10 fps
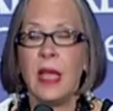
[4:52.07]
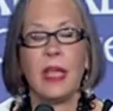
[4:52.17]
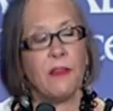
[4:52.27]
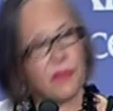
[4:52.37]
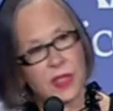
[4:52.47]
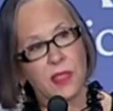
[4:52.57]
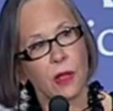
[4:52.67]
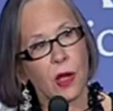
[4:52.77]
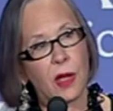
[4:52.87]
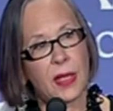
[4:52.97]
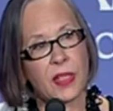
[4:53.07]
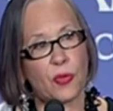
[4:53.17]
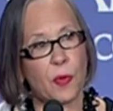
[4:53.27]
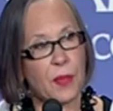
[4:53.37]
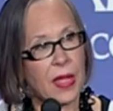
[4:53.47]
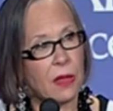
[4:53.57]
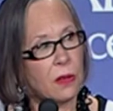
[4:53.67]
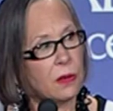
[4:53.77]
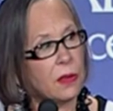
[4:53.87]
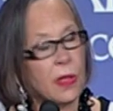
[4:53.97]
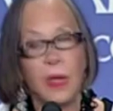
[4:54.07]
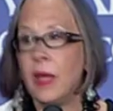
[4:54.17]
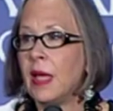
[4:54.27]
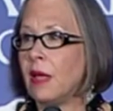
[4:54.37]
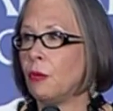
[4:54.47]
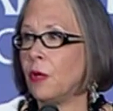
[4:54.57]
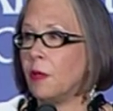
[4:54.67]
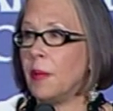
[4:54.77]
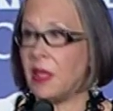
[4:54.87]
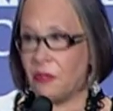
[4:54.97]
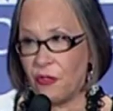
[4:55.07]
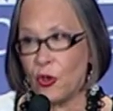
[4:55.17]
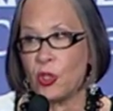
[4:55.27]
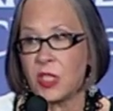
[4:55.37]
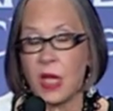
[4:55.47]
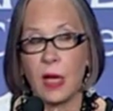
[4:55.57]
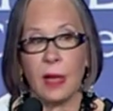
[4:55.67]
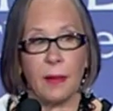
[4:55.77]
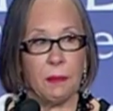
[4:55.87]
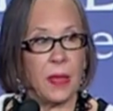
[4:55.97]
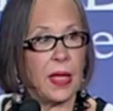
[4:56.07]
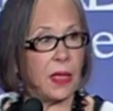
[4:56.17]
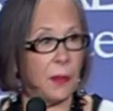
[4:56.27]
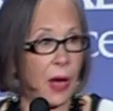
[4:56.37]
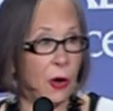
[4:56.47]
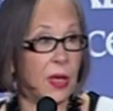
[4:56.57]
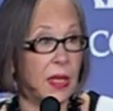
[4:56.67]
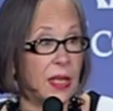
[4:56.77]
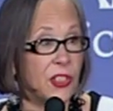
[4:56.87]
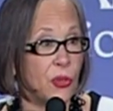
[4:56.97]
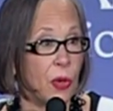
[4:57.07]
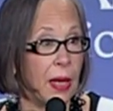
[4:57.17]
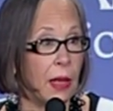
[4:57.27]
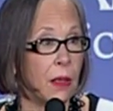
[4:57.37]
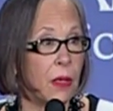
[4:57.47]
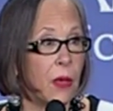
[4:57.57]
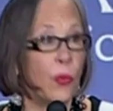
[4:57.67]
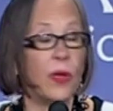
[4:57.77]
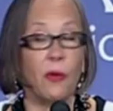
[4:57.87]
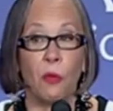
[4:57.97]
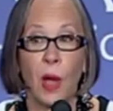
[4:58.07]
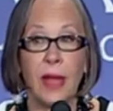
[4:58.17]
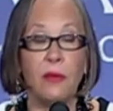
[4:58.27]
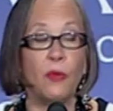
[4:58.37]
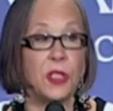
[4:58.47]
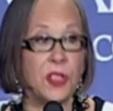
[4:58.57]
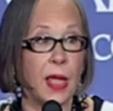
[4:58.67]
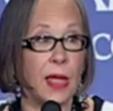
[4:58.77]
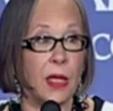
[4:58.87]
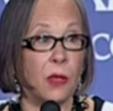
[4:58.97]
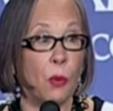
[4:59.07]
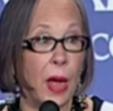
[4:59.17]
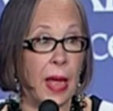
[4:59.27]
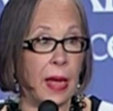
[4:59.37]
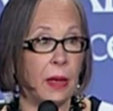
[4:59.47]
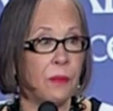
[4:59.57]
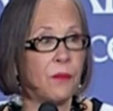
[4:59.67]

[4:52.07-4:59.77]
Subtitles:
"If this law is repealed, it will be the first time in American history when a right was taken away."